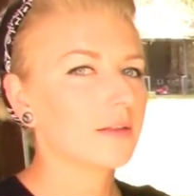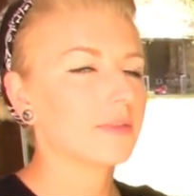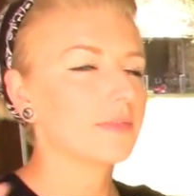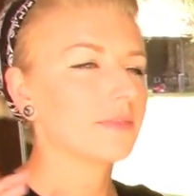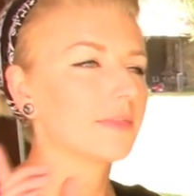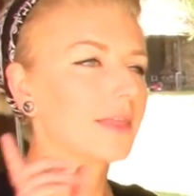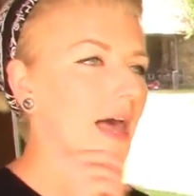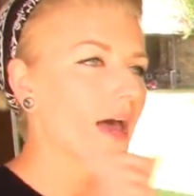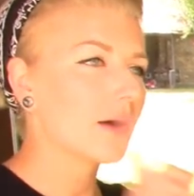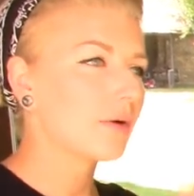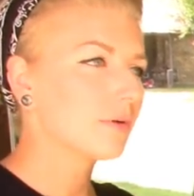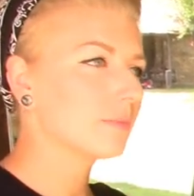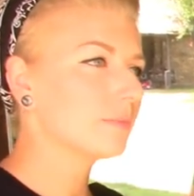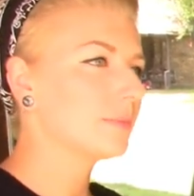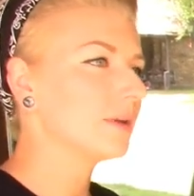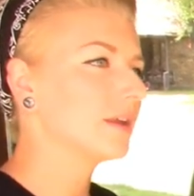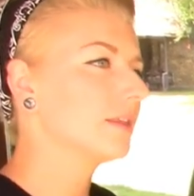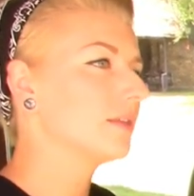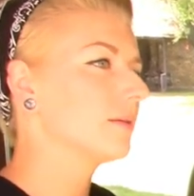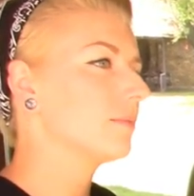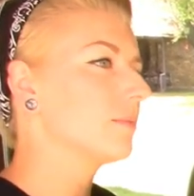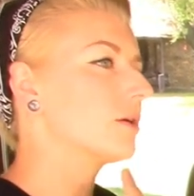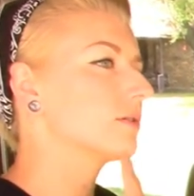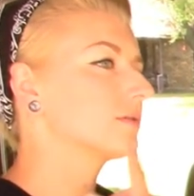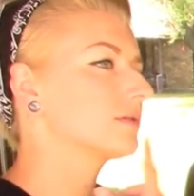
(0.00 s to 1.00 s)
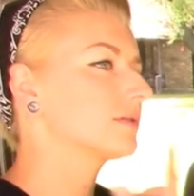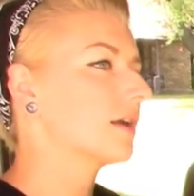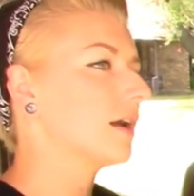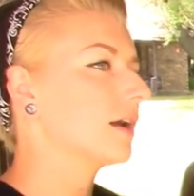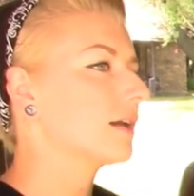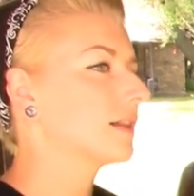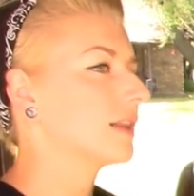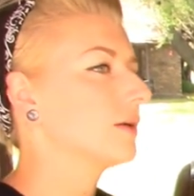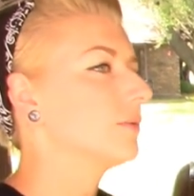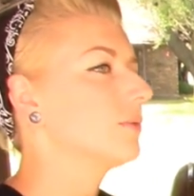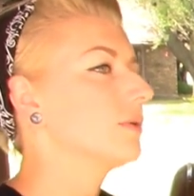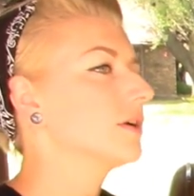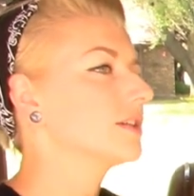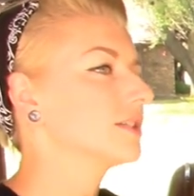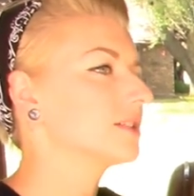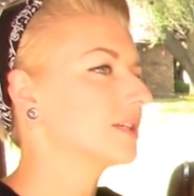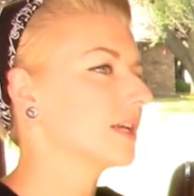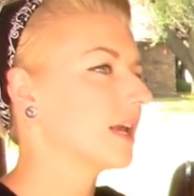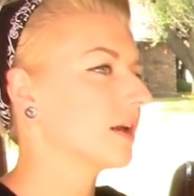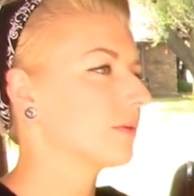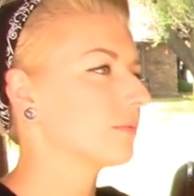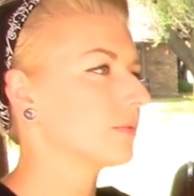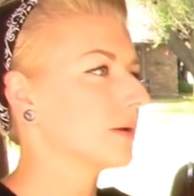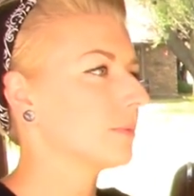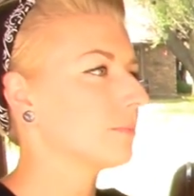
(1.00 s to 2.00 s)
that would be the most likely one to
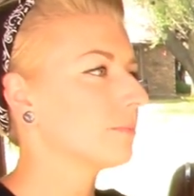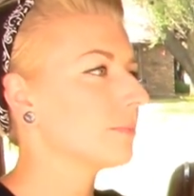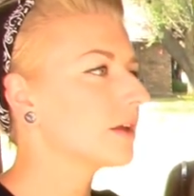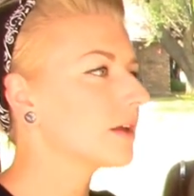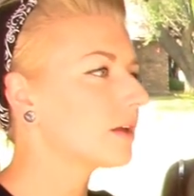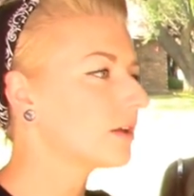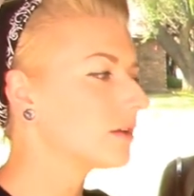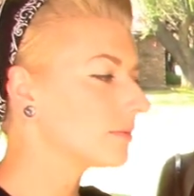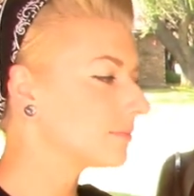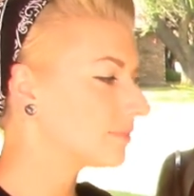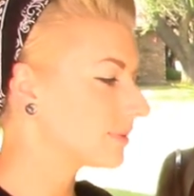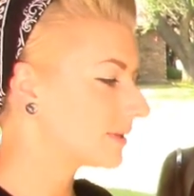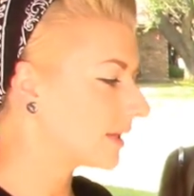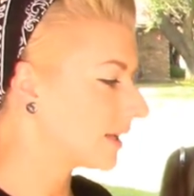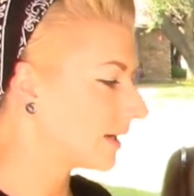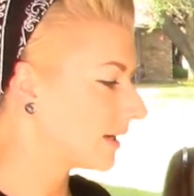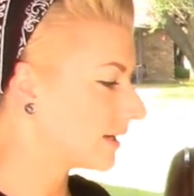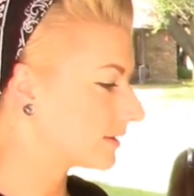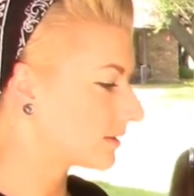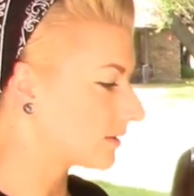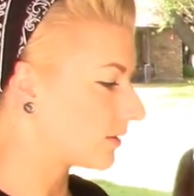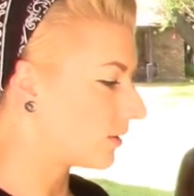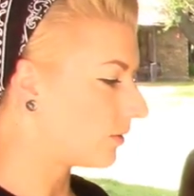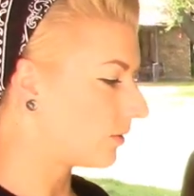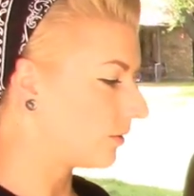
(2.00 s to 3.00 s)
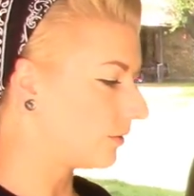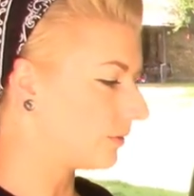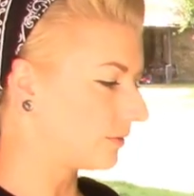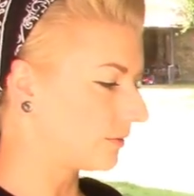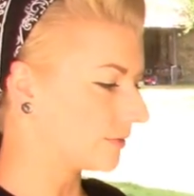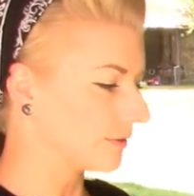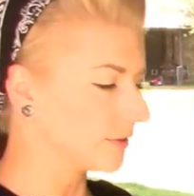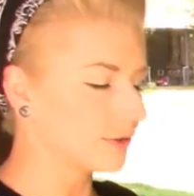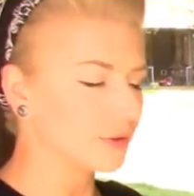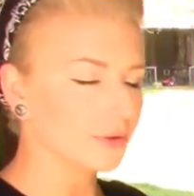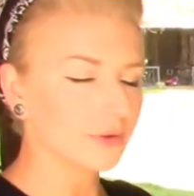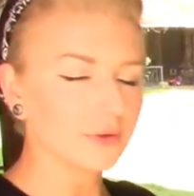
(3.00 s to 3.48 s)
get rebuilt, but then it's a whole new